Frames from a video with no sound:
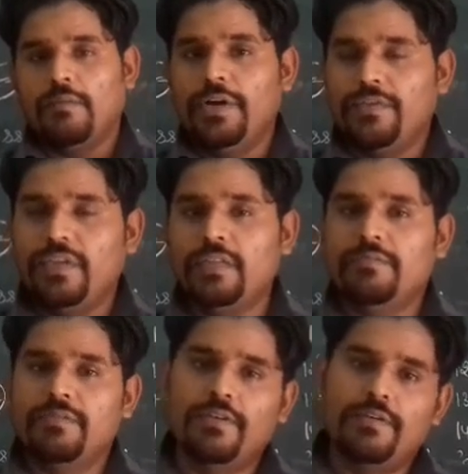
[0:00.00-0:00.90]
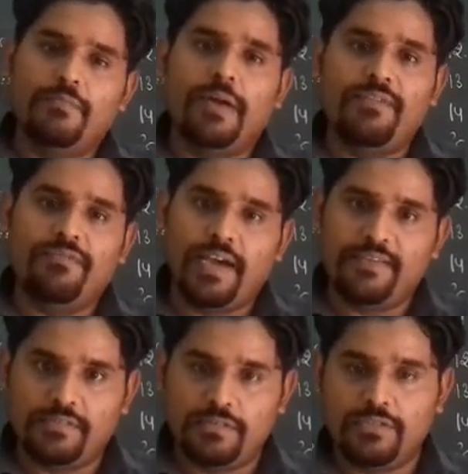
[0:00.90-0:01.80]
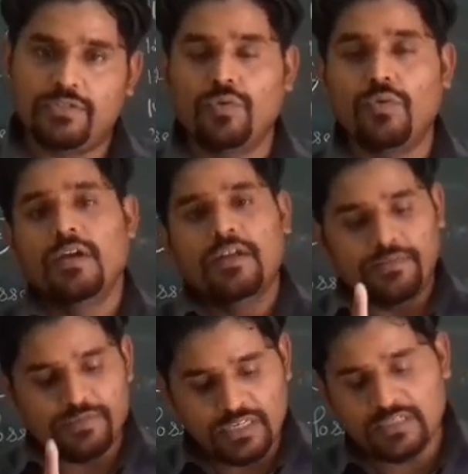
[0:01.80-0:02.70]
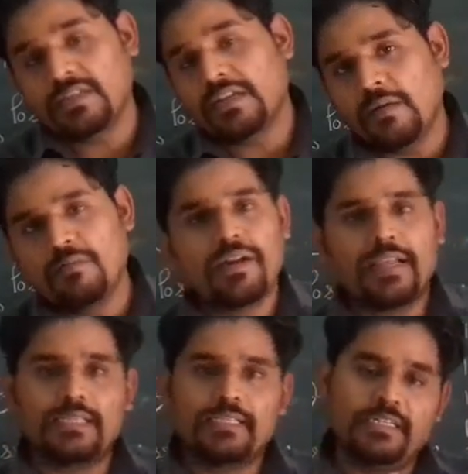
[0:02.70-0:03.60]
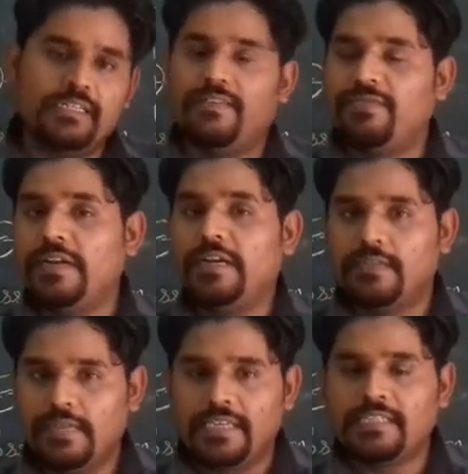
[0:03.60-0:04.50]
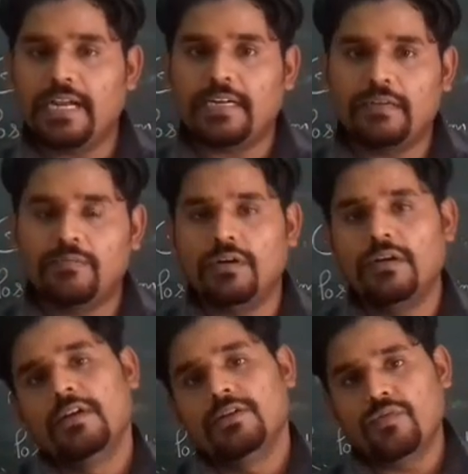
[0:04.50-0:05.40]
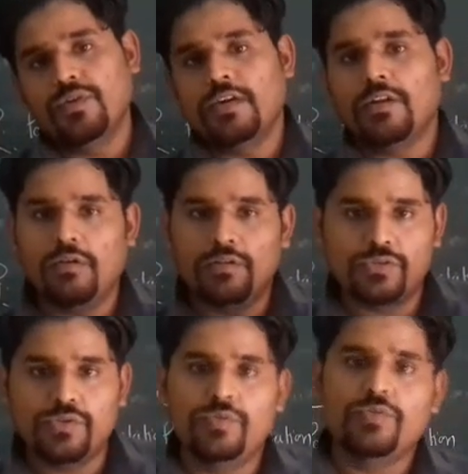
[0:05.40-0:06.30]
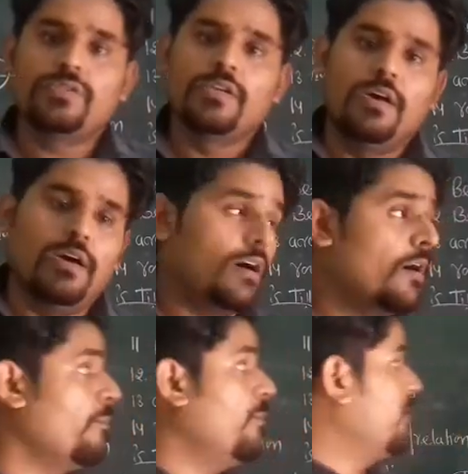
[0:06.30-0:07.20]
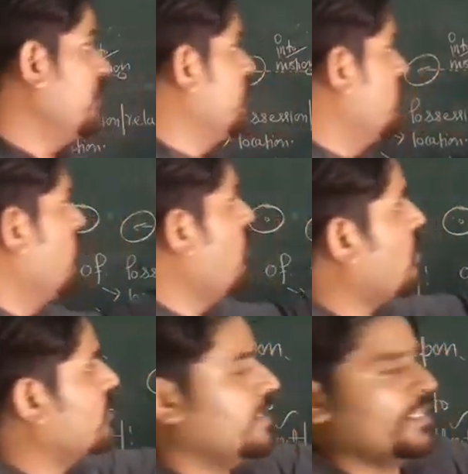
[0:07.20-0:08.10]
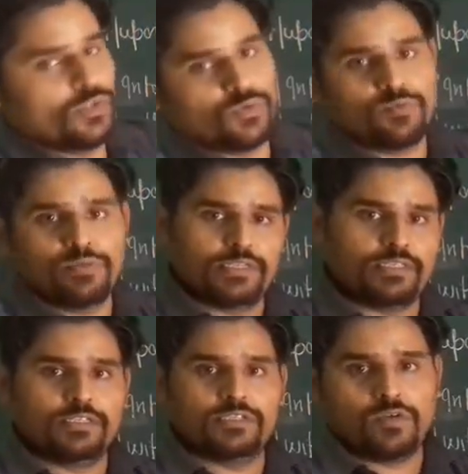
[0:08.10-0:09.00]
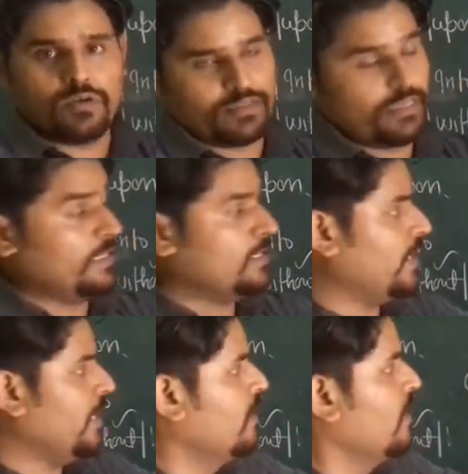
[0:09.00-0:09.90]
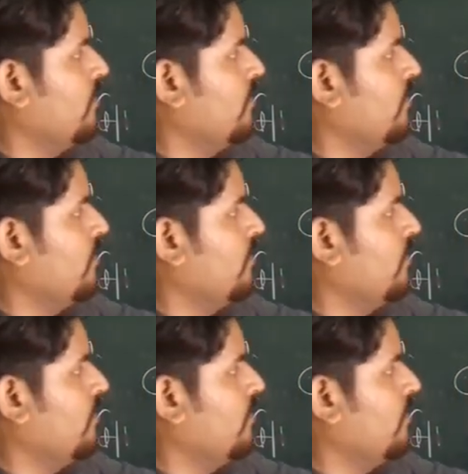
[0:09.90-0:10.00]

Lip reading: between my five sons. So since the number is definite, exact number, so we can also use between for more than two persons or things, right?